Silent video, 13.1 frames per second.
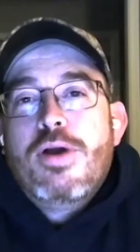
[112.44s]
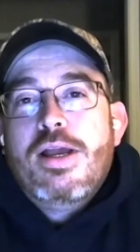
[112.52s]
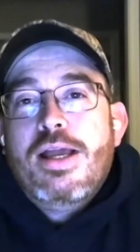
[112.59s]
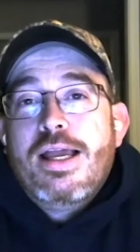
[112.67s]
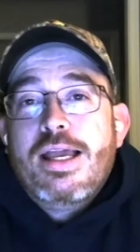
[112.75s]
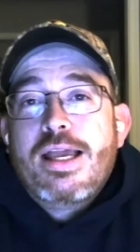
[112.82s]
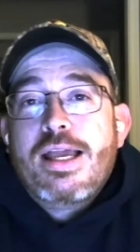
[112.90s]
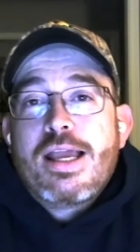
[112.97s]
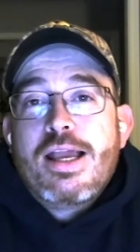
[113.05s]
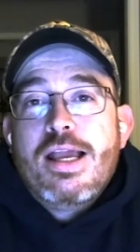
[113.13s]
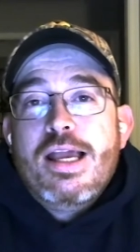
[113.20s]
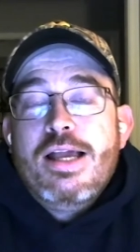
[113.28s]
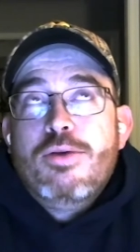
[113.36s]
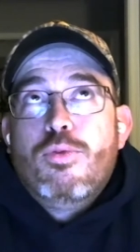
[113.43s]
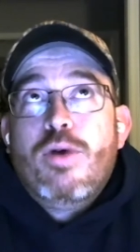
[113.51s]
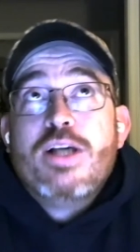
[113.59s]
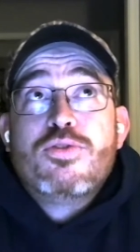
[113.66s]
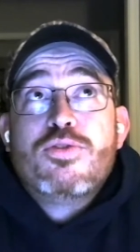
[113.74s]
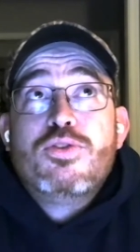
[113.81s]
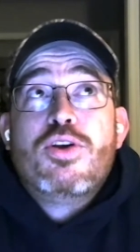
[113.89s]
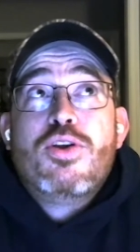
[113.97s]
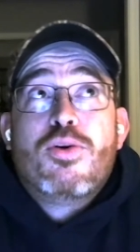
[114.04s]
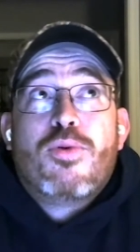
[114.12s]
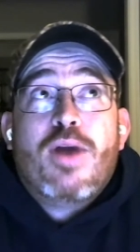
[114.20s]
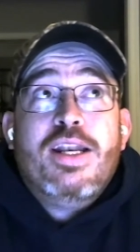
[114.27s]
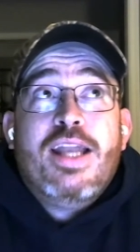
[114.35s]
it, West Virginia
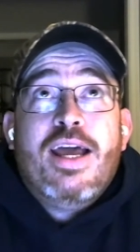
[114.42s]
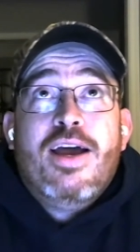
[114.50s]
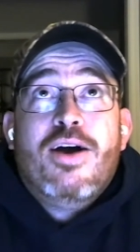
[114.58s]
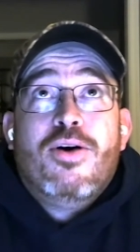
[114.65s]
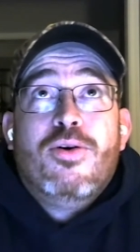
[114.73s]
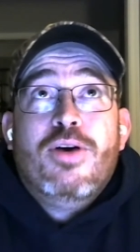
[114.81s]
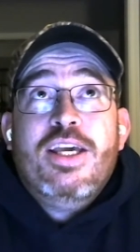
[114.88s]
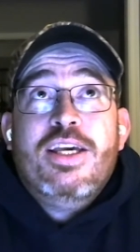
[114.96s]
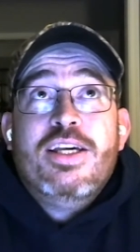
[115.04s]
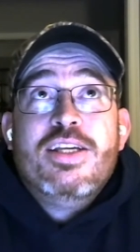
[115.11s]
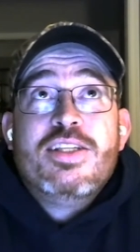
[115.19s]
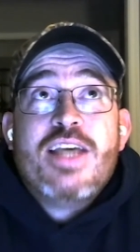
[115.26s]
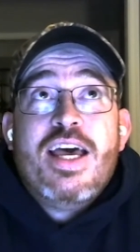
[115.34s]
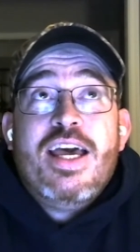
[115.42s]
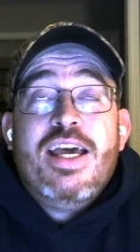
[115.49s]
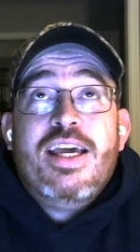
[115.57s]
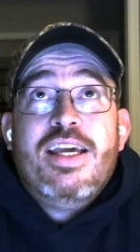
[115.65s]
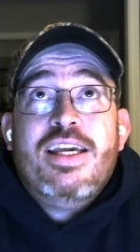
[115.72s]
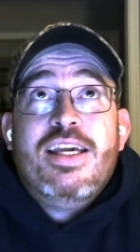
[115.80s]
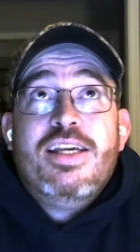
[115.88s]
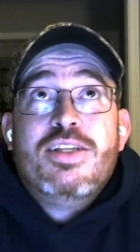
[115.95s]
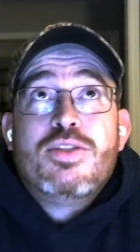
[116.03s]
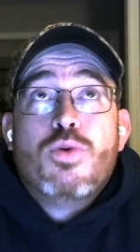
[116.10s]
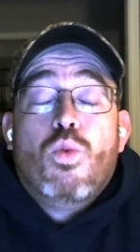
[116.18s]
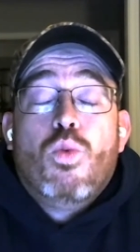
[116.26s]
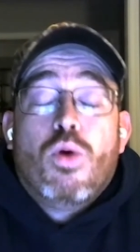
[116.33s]
right now is a is
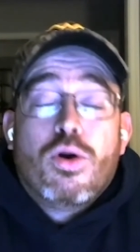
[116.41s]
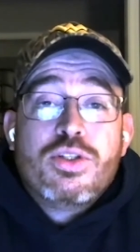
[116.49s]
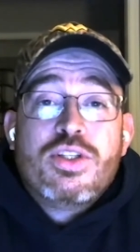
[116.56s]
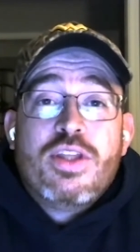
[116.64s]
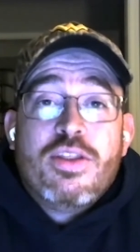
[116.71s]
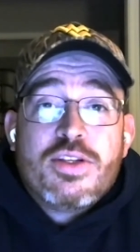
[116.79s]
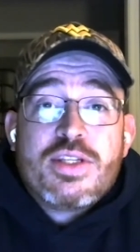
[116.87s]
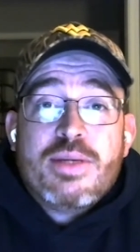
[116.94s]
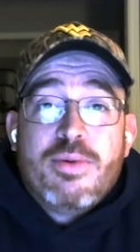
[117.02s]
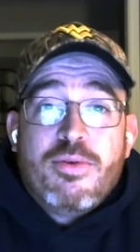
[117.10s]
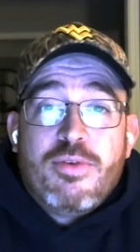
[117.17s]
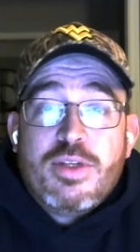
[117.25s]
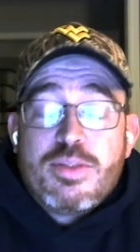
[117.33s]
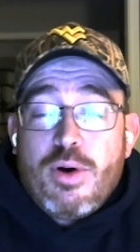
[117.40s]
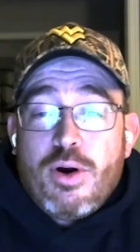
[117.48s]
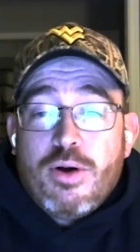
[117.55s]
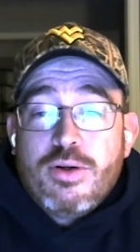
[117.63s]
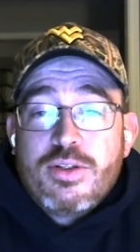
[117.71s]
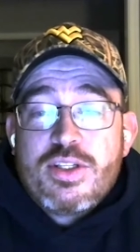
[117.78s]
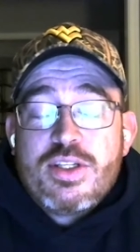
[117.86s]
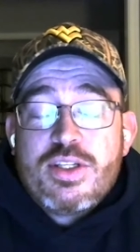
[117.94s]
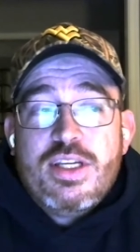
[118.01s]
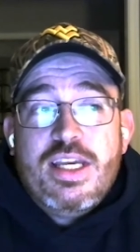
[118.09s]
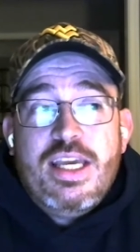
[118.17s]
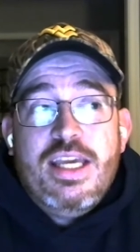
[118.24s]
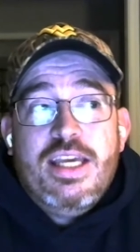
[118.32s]
worse than the sum of its parts.
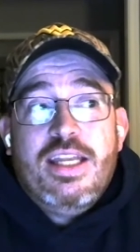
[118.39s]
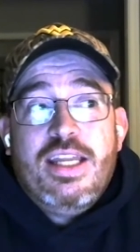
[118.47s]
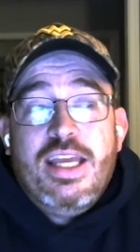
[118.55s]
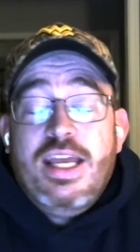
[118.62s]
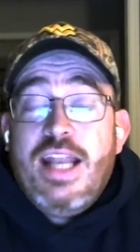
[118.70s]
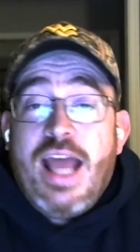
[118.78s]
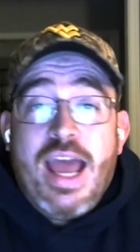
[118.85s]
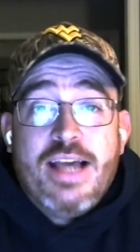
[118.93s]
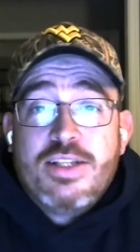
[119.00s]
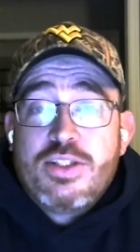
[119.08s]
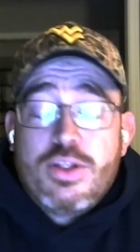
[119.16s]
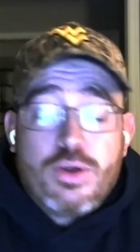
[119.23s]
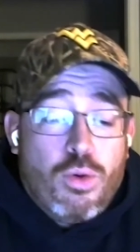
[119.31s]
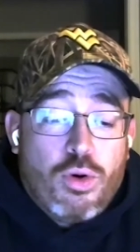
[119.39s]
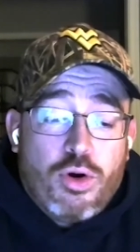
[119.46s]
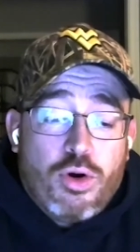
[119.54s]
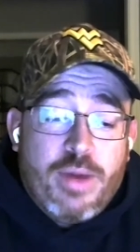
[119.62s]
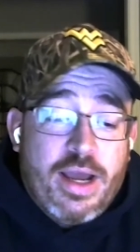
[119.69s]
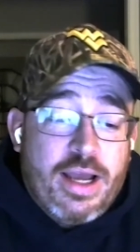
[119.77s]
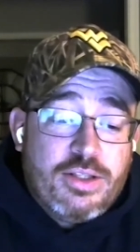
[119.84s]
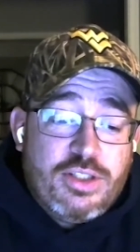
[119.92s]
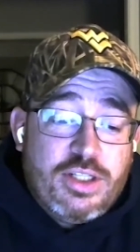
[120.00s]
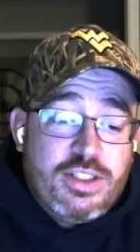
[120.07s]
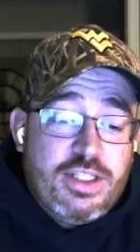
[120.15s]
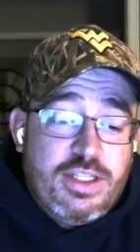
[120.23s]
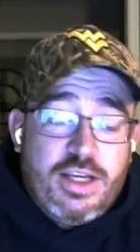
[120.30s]
It it has the quarterback.
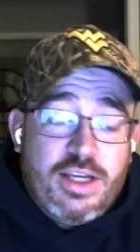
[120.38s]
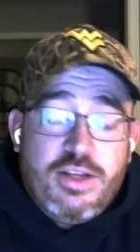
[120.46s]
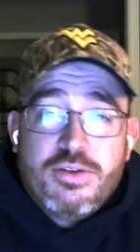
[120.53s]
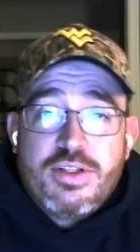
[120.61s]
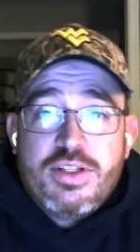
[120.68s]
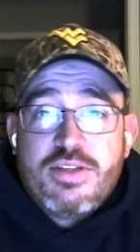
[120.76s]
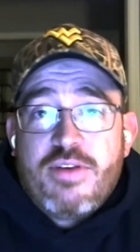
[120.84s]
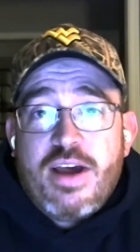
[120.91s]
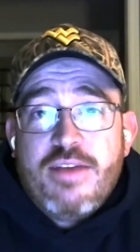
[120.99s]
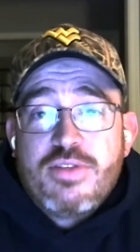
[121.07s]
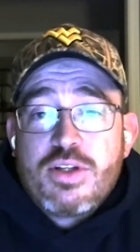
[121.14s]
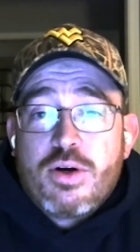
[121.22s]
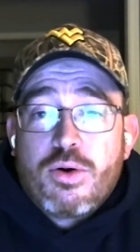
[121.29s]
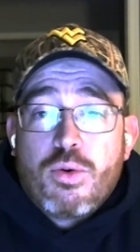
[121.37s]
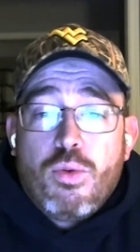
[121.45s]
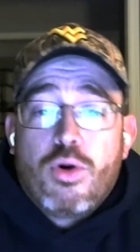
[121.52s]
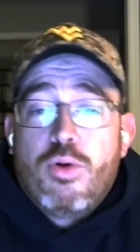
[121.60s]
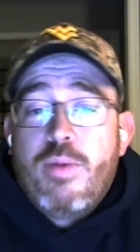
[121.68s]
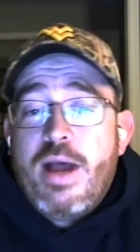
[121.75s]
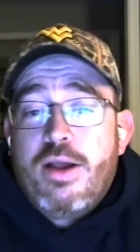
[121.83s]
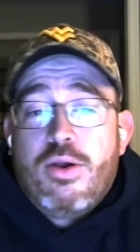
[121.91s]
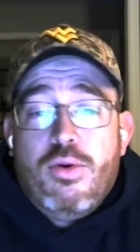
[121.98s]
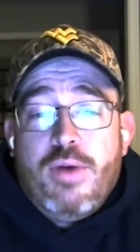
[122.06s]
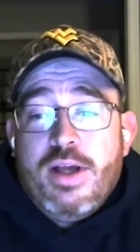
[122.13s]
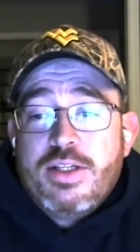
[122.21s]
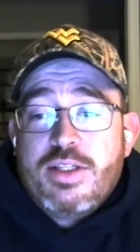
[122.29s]
JT Daniels is a five star quarterback who
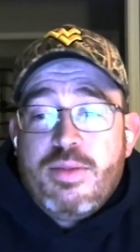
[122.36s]
has the